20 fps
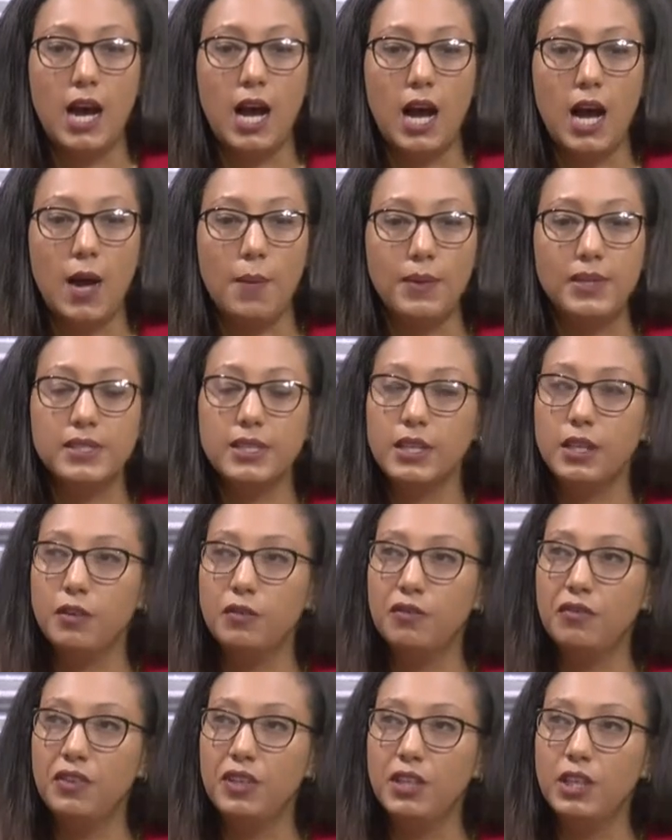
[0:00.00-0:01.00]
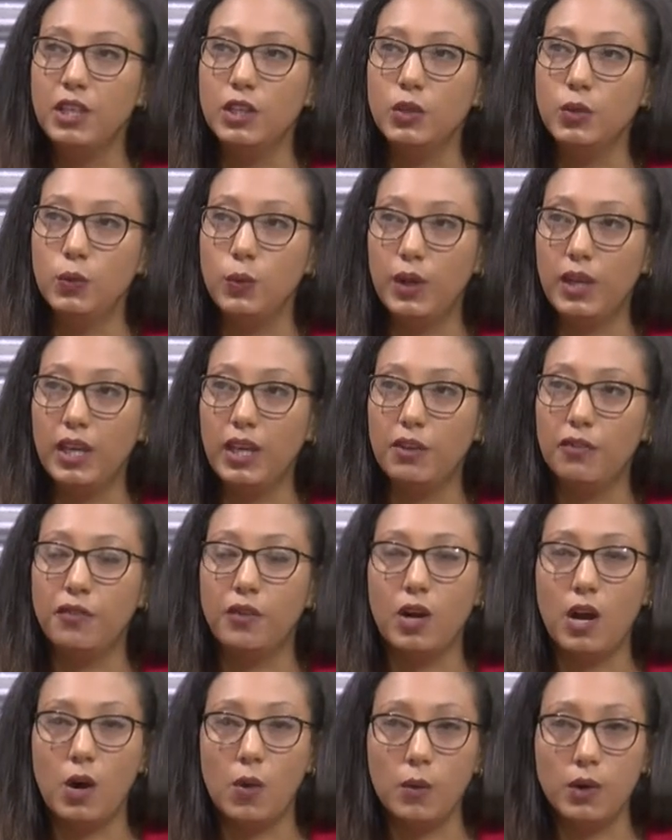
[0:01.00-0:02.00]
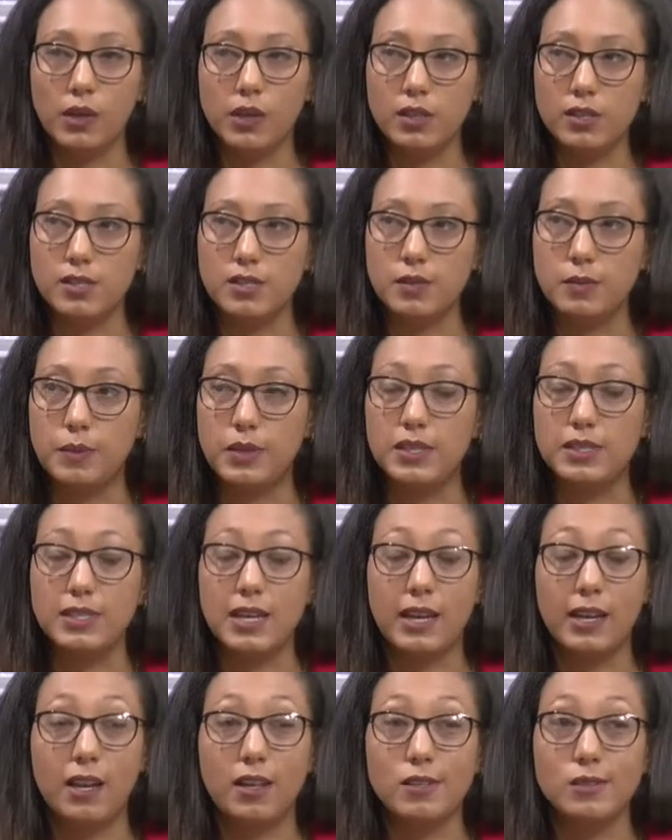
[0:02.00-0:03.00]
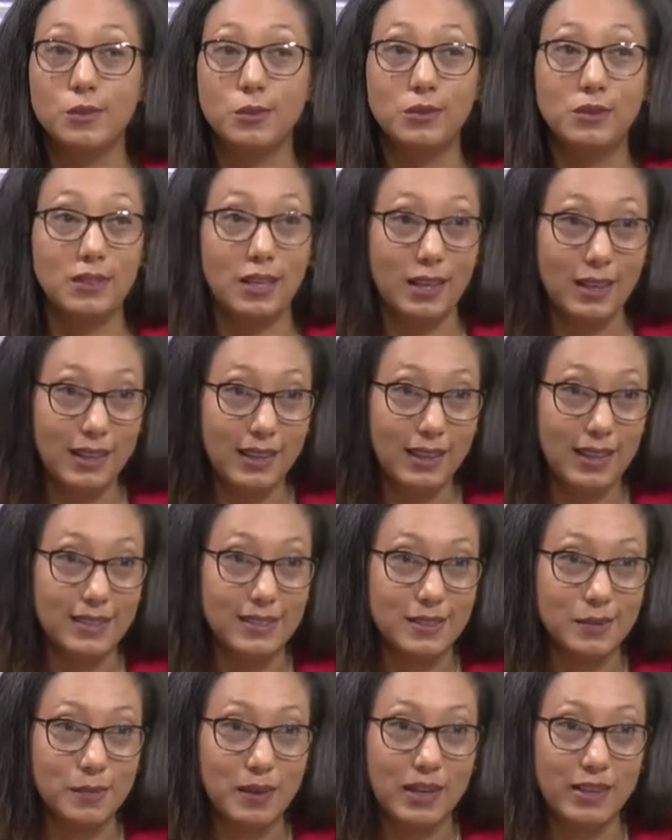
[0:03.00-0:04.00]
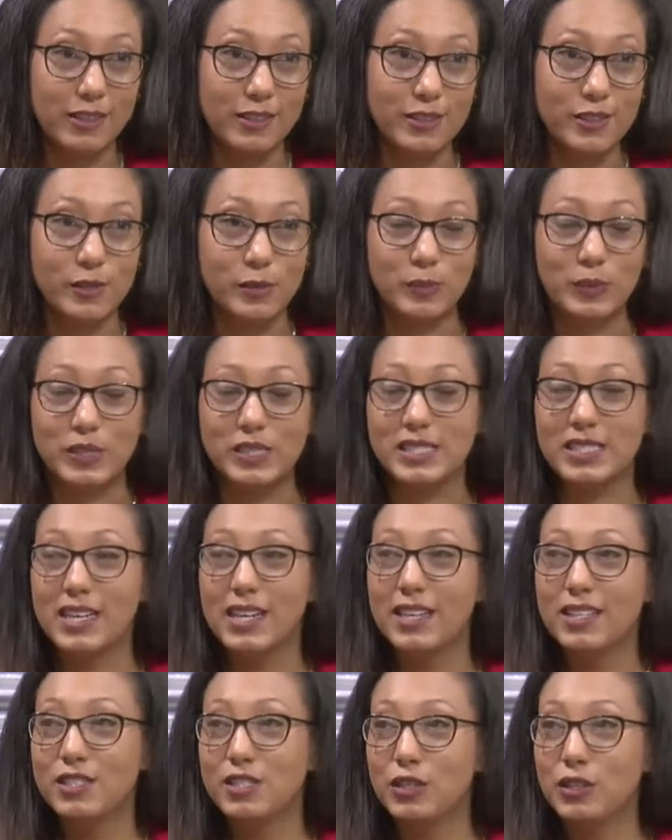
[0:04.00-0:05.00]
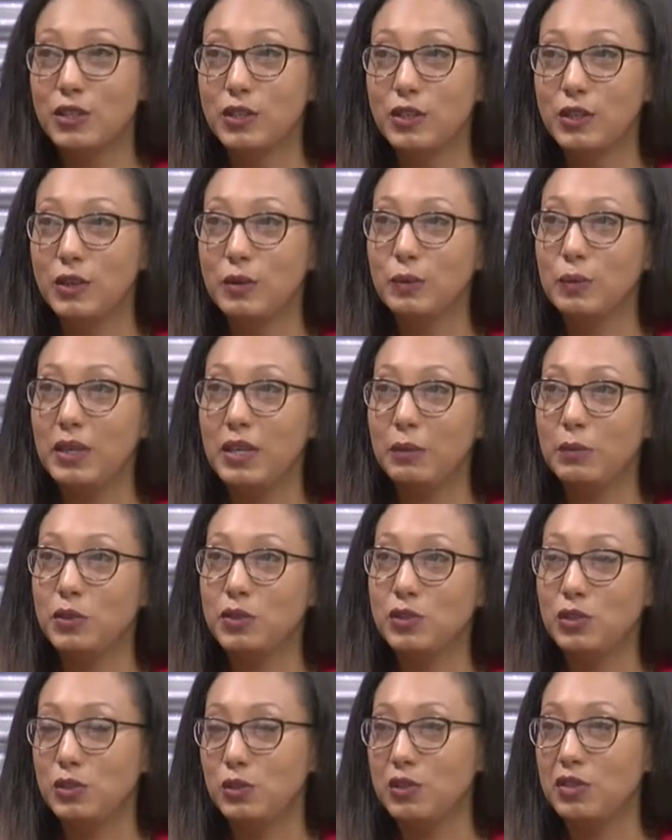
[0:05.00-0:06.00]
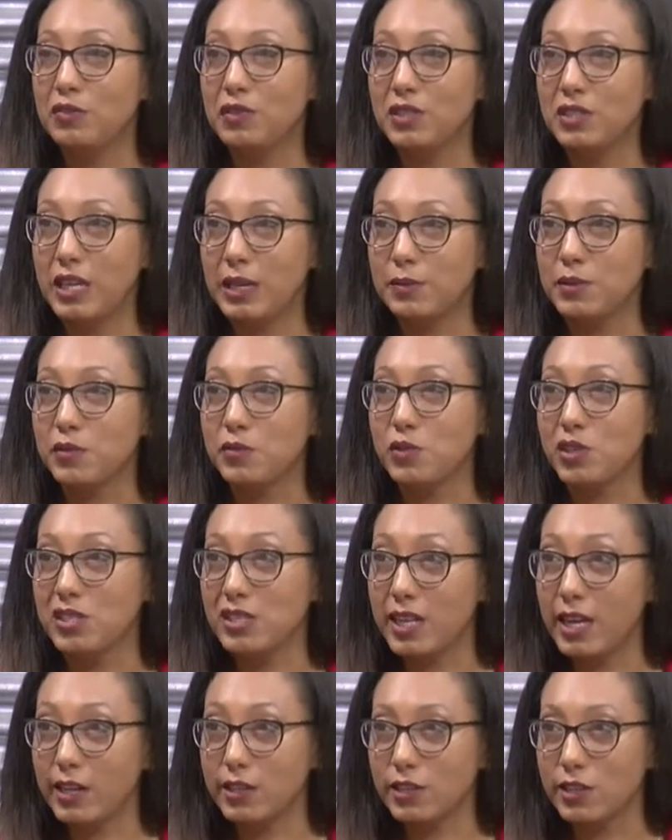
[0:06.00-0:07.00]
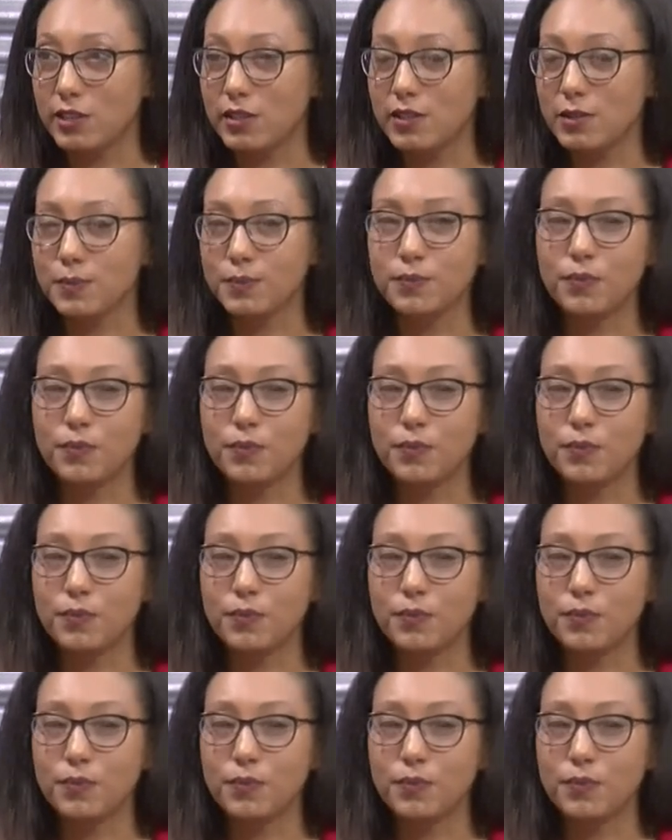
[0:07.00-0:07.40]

Um, it's a convenient way for our customers and also non-Atlantic Bank customers to be able to do different types of transactions.